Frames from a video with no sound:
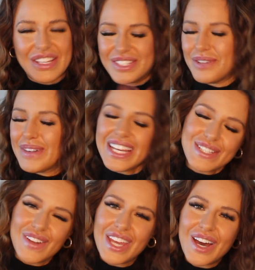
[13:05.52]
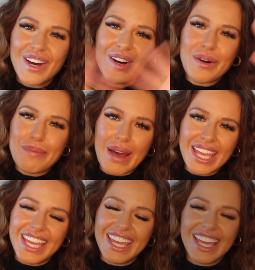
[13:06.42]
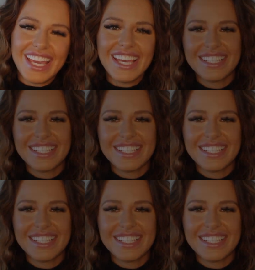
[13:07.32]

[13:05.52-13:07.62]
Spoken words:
I'll see you in my next video. Bye.